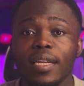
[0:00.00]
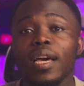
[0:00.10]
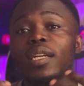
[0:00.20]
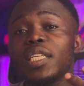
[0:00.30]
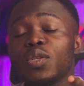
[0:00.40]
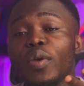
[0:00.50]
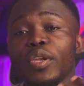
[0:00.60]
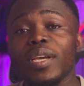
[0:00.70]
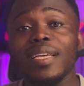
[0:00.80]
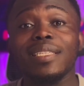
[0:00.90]
Now, this way
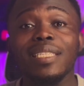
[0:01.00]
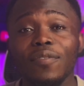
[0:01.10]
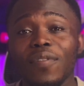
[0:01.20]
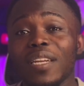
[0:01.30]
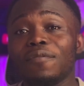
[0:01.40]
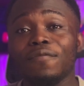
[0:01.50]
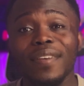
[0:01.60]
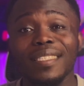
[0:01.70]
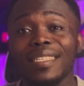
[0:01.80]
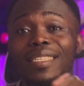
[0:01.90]
you can save and
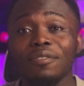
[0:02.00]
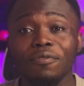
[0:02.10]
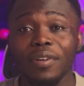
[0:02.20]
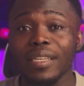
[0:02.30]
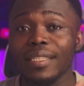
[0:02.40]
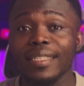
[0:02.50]
invest the difference,